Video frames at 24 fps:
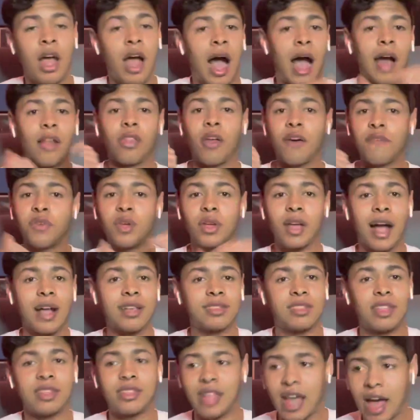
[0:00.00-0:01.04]
I love you guys
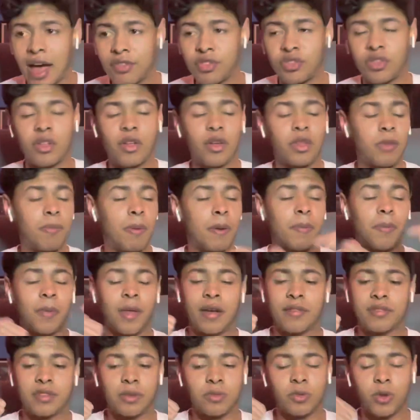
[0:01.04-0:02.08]
to death, you know, the people that
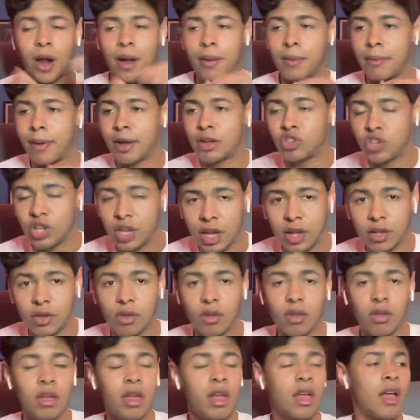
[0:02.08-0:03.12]
have subscribed to my
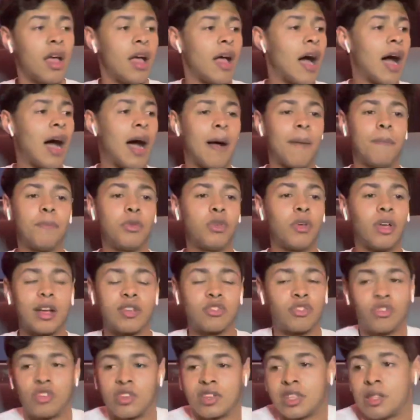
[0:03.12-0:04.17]
channel. You
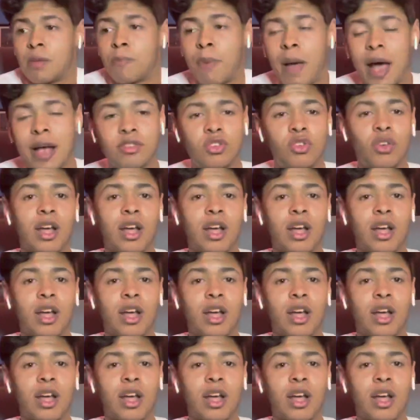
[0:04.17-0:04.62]
guys are just the best.